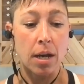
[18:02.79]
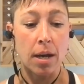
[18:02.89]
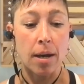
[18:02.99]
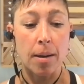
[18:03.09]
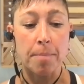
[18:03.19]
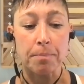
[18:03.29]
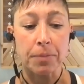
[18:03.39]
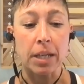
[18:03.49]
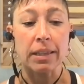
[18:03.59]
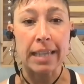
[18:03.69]
um,
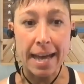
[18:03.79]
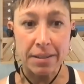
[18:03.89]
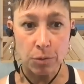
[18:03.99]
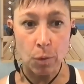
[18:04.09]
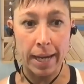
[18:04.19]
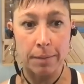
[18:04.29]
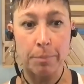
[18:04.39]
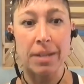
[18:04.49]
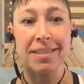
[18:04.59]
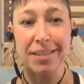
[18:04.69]
less weight
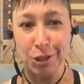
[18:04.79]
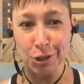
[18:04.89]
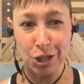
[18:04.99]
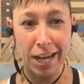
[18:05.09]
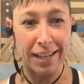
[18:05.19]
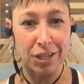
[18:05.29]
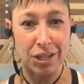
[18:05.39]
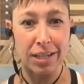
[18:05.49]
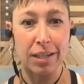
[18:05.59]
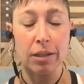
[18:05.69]
but still
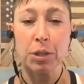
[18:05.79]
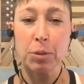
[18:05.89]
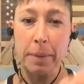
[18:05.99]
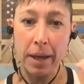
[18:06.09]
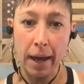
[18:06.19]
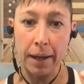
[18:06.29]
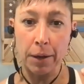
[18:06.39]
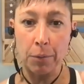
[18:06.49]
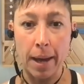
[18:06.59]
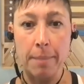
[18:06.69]
challenging, a little bit
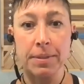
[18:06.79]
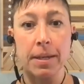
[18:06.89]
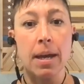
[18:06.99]
higher reps,